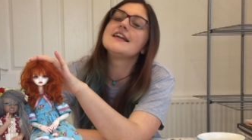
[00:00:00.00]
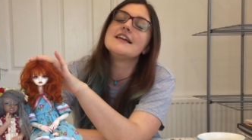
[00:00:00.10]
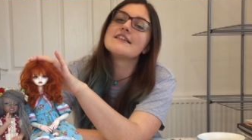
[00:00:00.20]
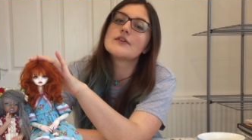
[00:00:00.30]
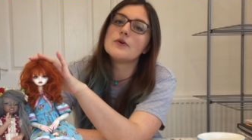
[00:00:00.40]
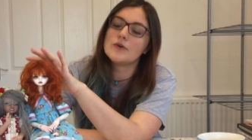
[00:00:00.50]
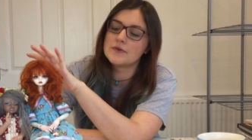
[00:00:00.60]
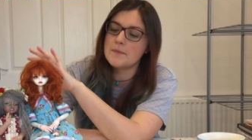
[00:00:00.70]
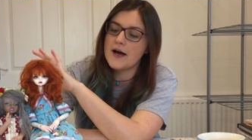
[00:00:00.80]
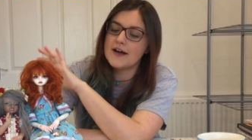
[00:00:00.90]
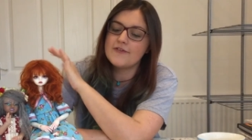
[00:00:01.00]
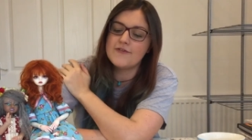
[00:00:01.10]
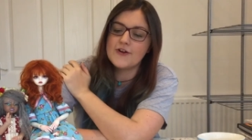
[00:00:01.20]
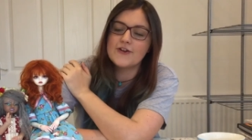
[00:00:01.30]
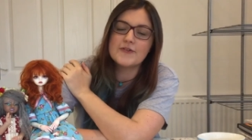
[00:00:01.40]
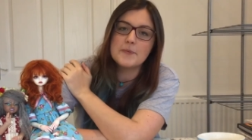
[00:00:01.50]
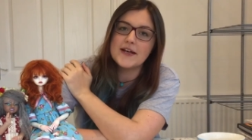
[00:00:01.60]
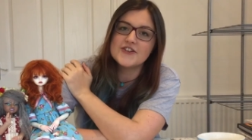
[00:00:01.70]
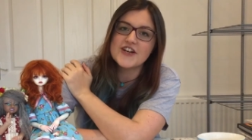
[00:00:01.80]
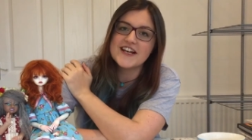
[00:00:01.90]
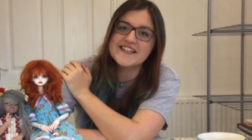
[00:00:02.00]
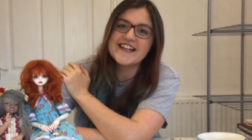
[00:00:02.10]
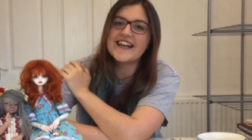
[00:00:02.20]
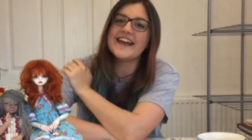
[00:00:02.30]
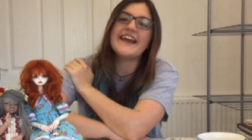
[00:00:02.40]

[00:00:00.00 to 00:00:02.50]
and it's called My First BJD.